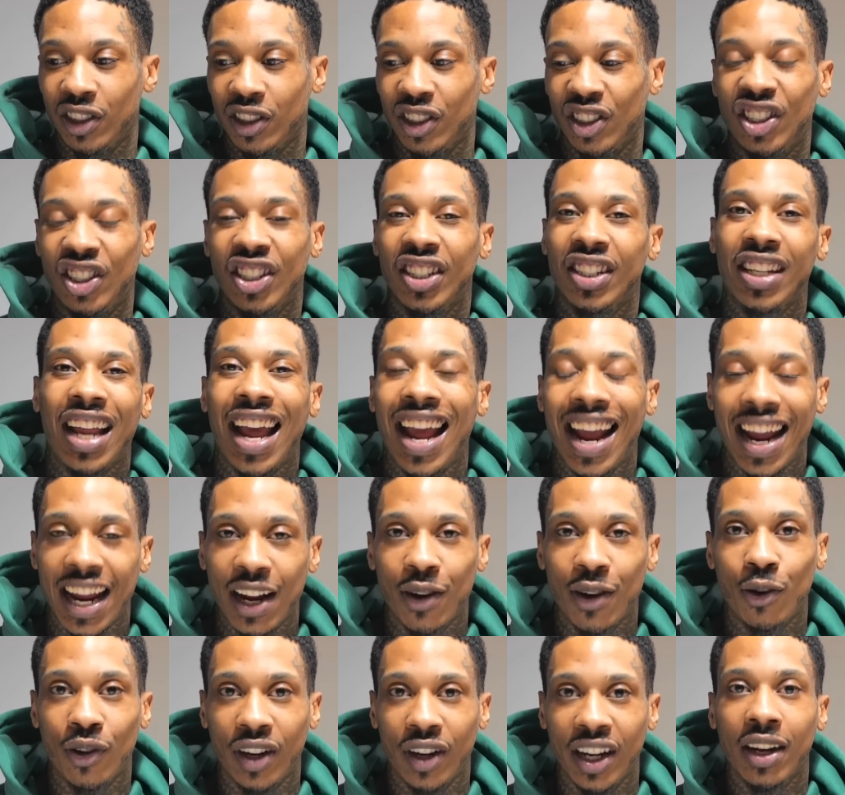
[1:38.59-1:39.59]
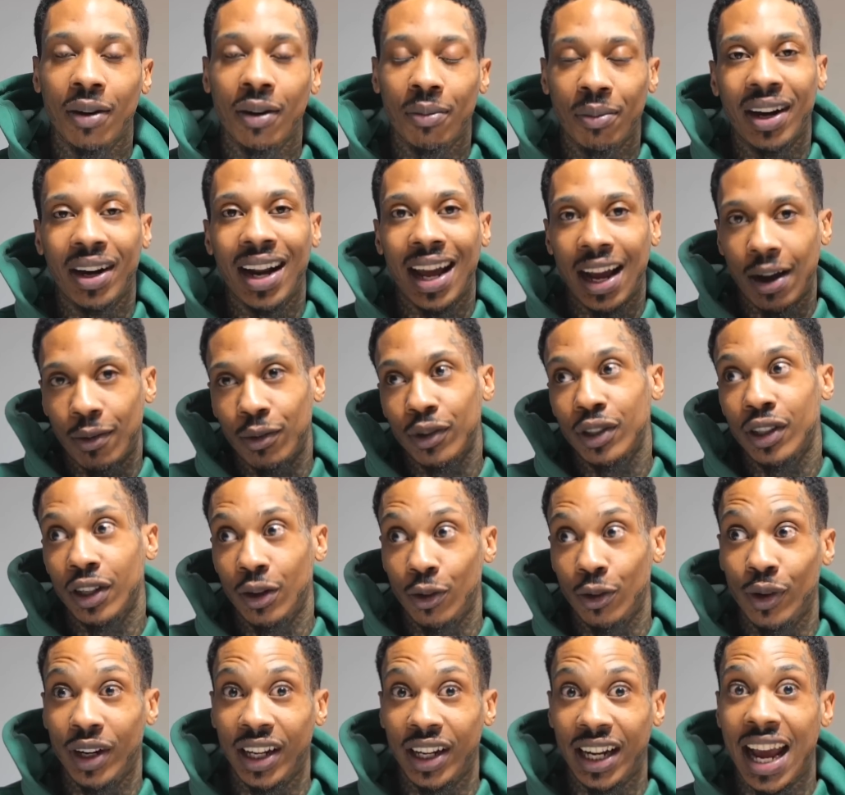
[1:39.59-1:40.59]
Just I ain't gonna get him, but I was
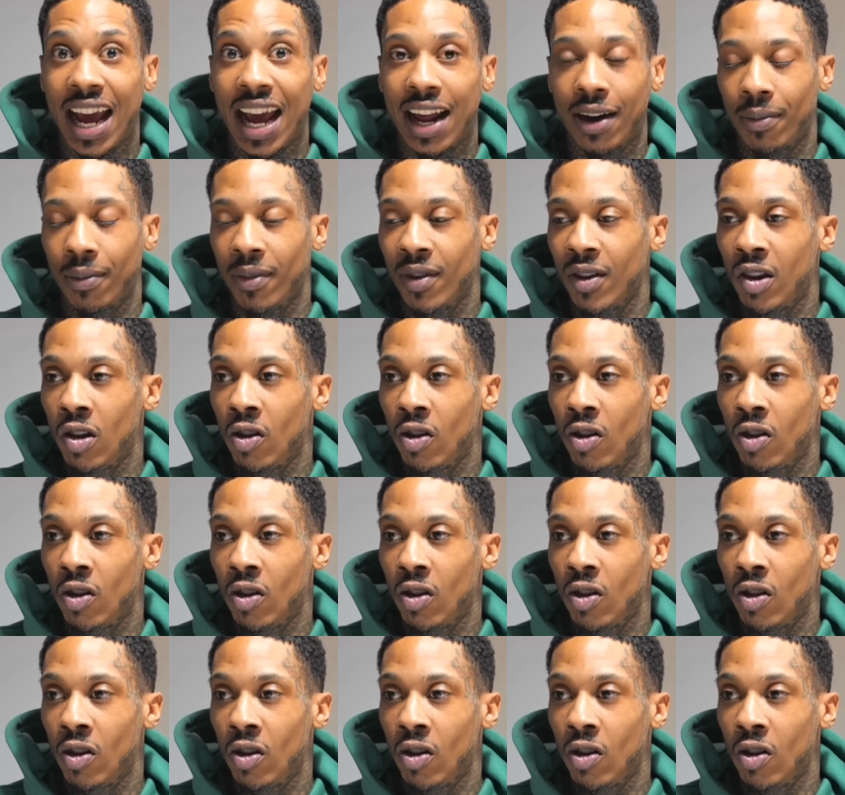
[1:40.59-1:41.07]
would have got him.